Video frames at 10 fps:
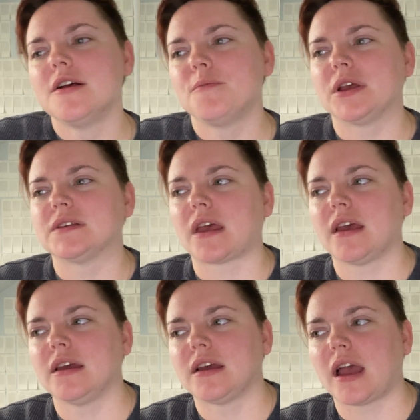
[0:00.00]
because
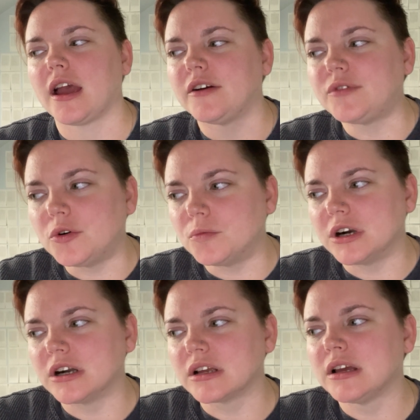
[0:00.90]
I have
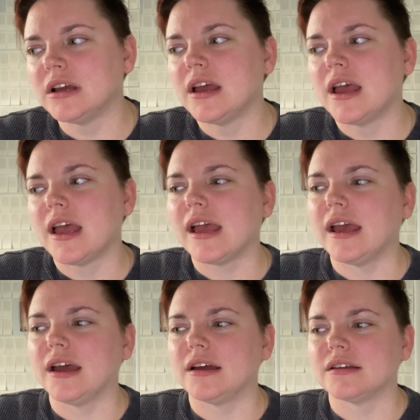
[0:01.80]
homework
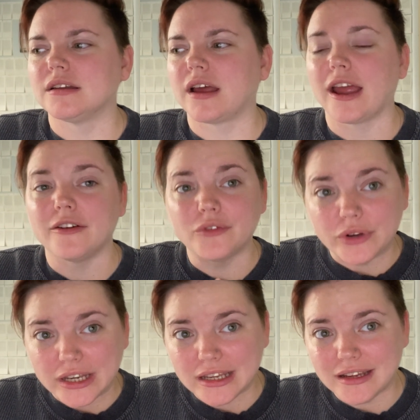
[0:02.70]
and I have
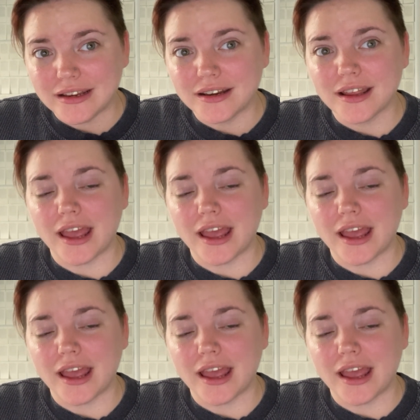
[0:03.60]
reading,